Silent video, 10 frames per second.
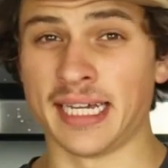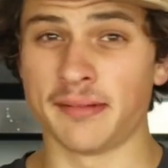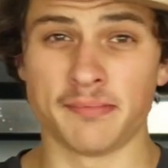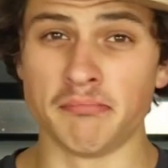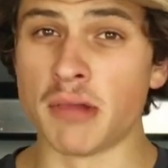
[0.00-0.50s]
like
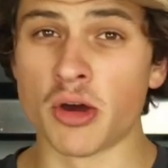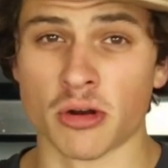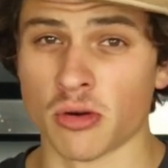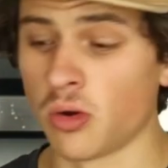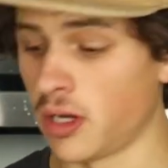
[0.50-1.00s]

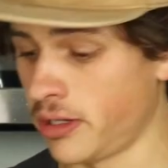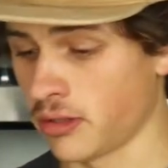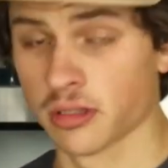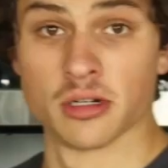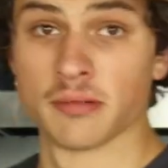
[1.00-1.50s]
motor
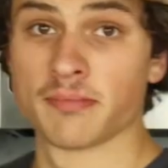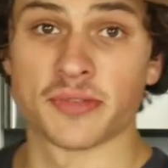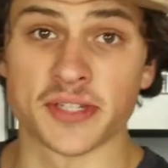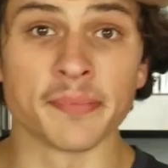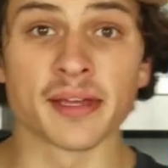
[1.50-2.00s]
oil or
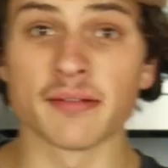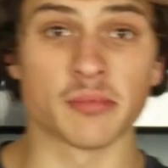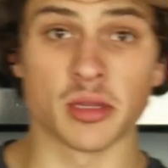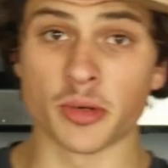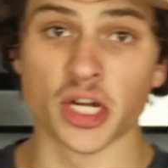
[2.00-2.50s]
something
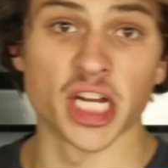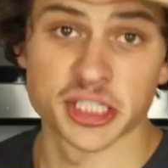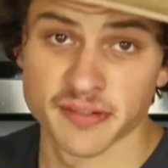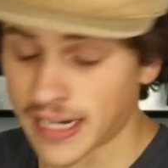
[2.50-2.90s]
from the production